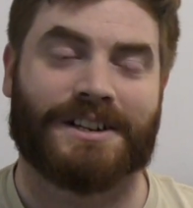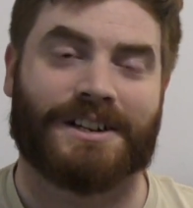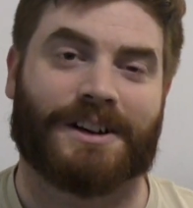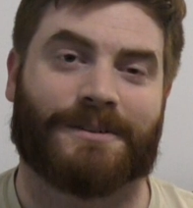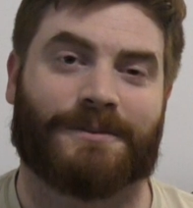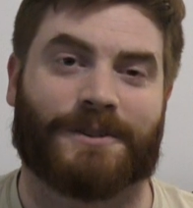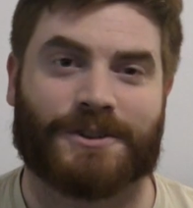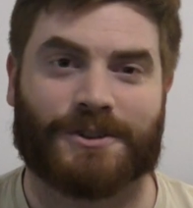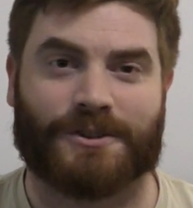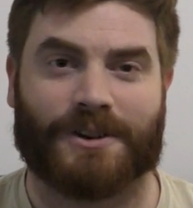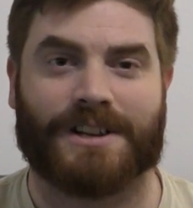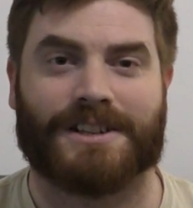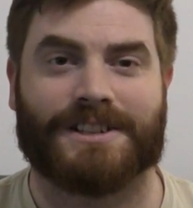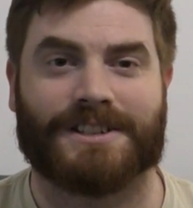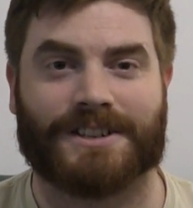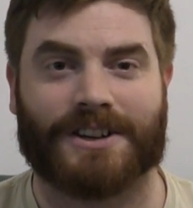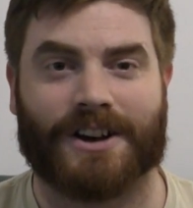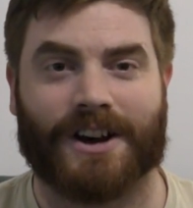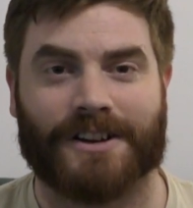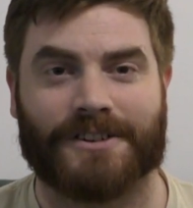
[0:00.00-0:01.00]
a
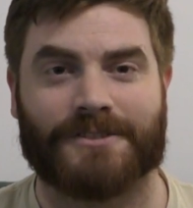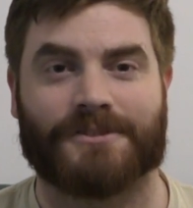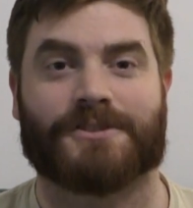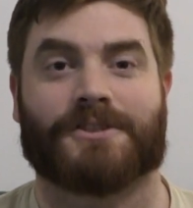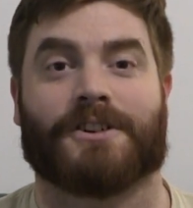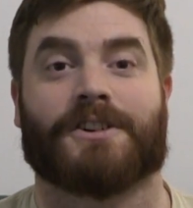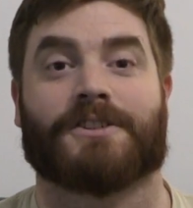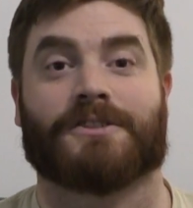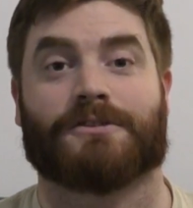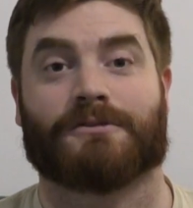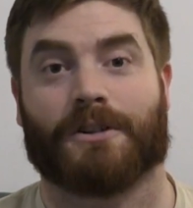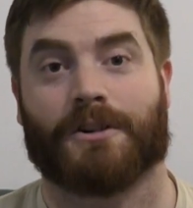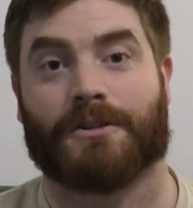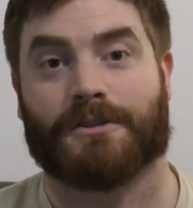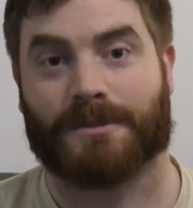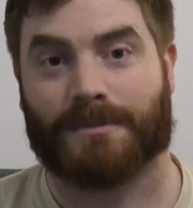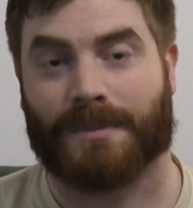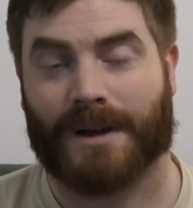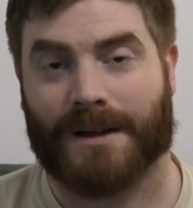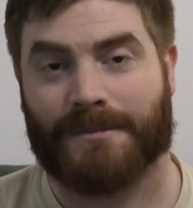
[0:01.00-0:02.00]
frustrated gardener is trying to grow
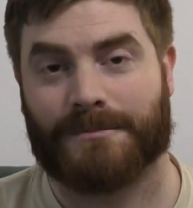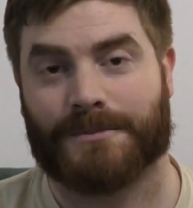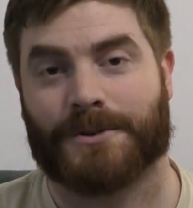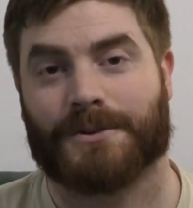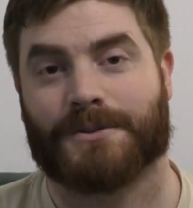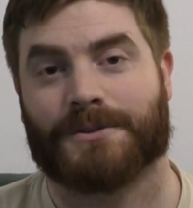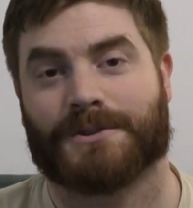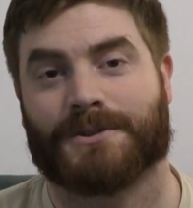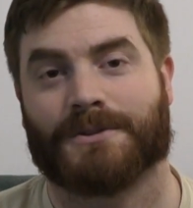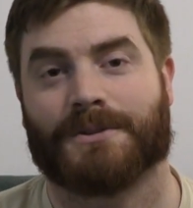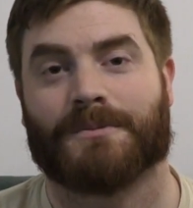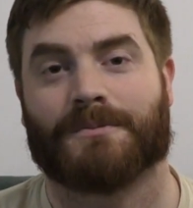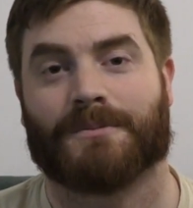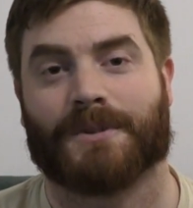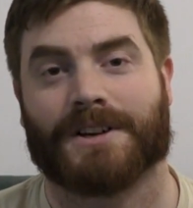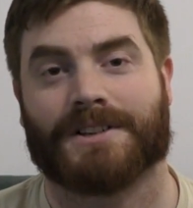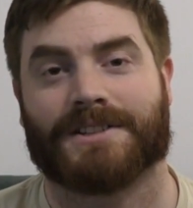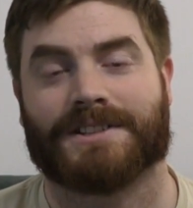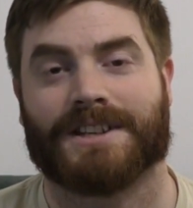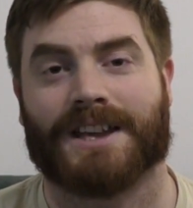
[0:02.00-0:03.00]
the bamboo to
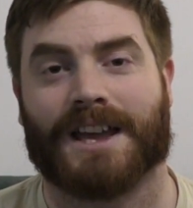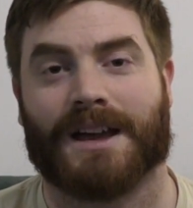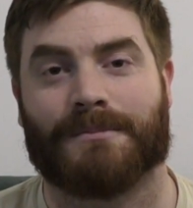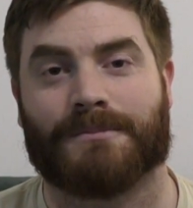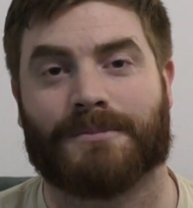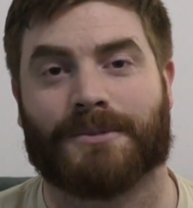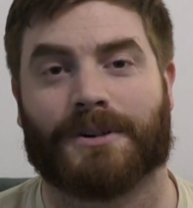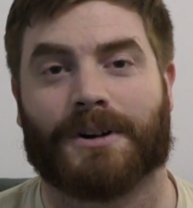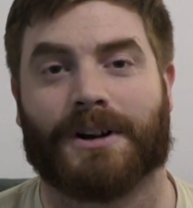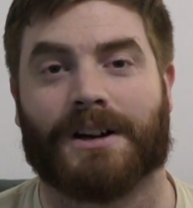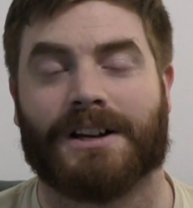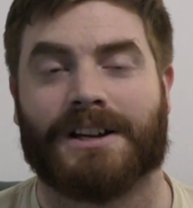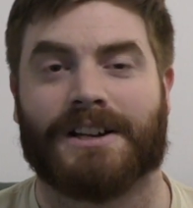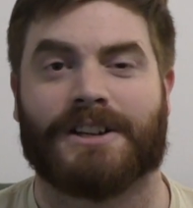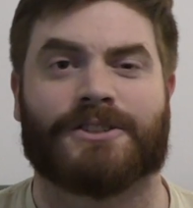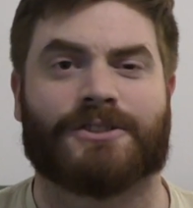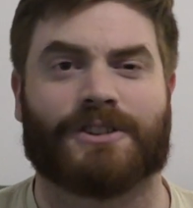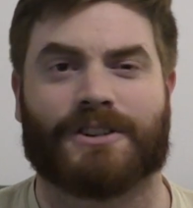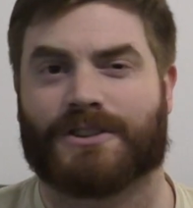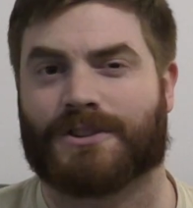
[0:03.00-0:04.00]
impress the emperor,
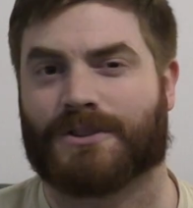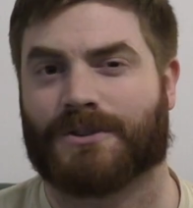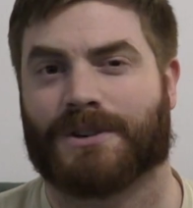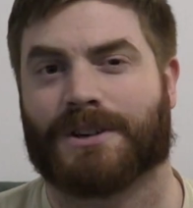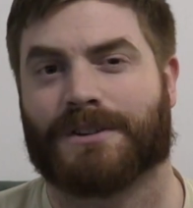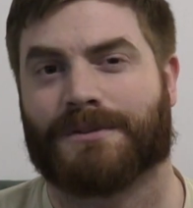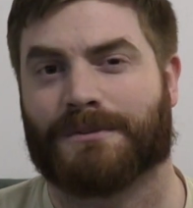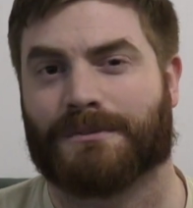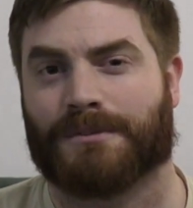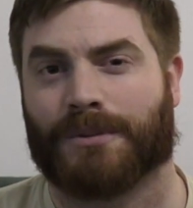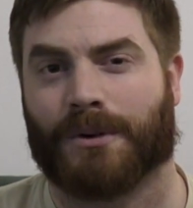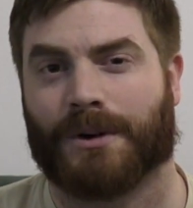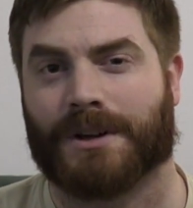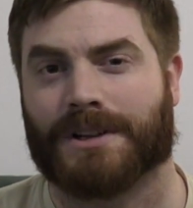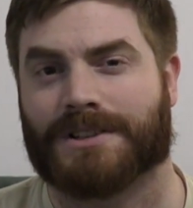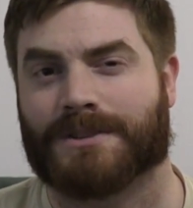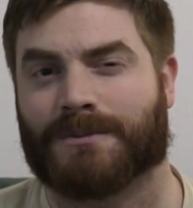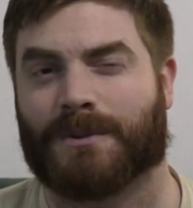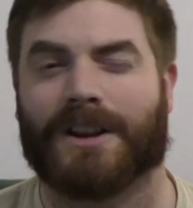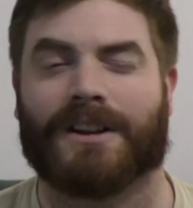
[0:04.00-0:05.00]
trying to score different points.